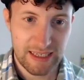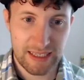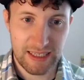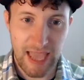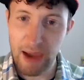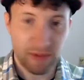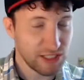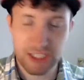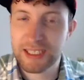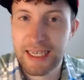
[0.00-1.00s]
how it
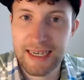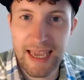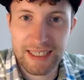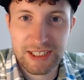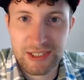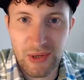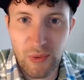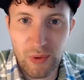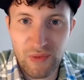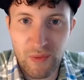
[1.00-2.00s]
just connects to
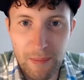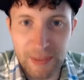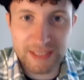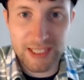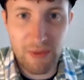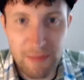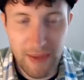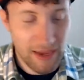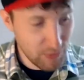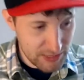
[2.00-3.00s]
all of One Piece going
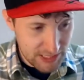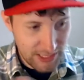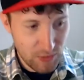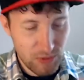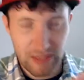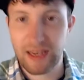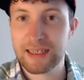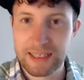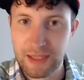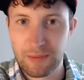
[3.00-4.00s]
back. We see, all, like
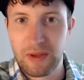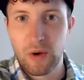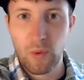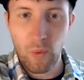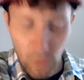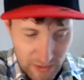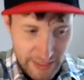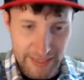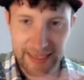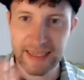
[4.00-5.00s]
I said, all of
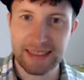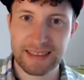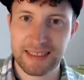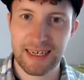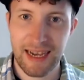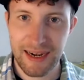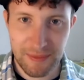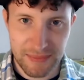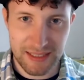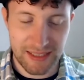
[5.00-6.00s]
the gears led
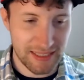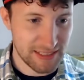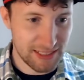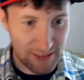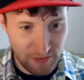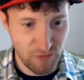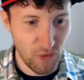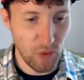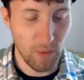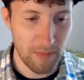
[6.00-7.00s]
up to this
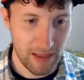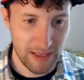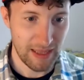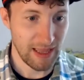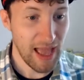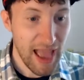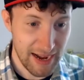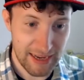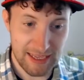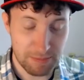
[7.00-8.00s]
form.
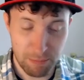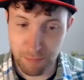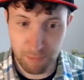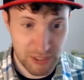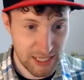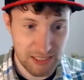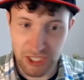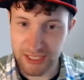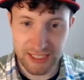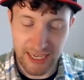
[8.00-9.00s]
And it can
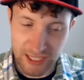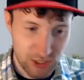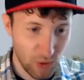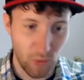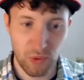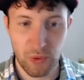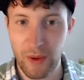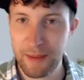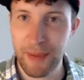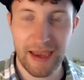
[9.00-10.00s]
potentially take us all the
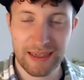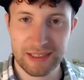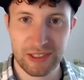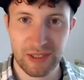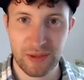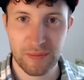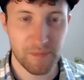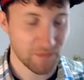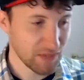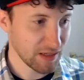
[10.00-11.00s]
way back to
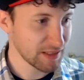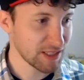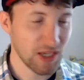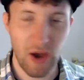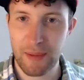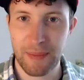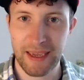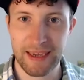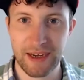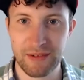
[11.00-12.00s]

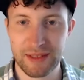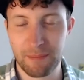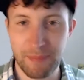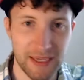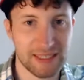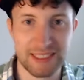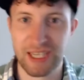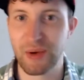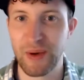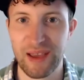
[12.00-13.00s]
Skypiea and the big
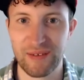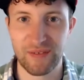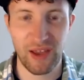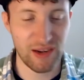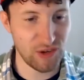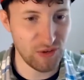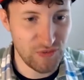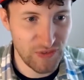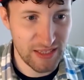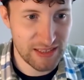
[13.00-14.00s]
silhouette of like
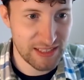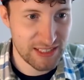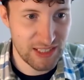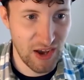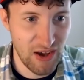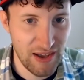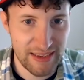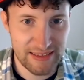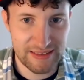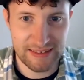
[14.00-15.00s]
Luffy in the sky,
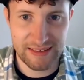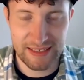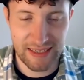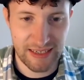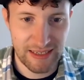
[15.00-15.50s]
and